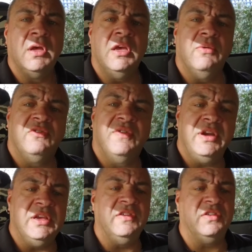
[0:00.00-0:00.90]
It was a
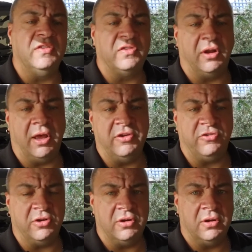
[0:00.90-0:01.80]
very easy
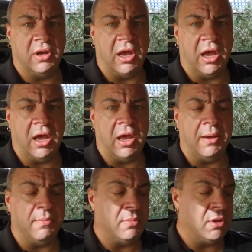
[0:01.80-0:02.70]
installation.
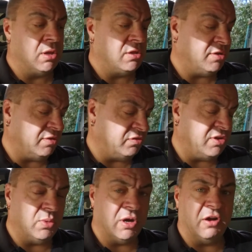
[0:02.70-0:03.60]
You can
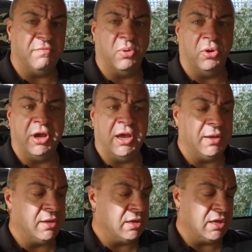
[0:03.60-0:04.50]
see where I've put it.
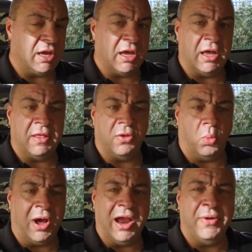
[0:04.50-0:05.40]
The
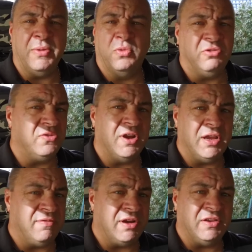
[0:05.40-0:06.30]
wiring was
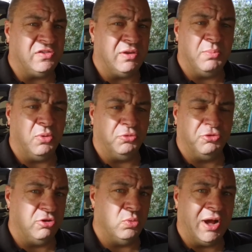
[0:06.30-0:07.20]
very simple.
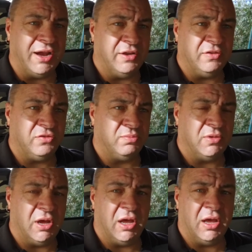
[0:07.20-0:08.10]
2 wires,
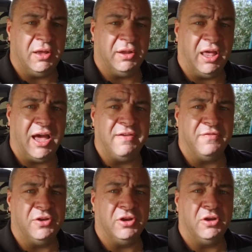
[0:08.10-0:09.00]

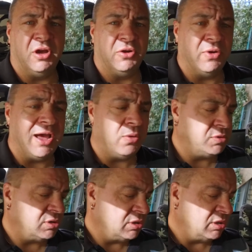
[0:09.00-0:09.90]
live and a ground,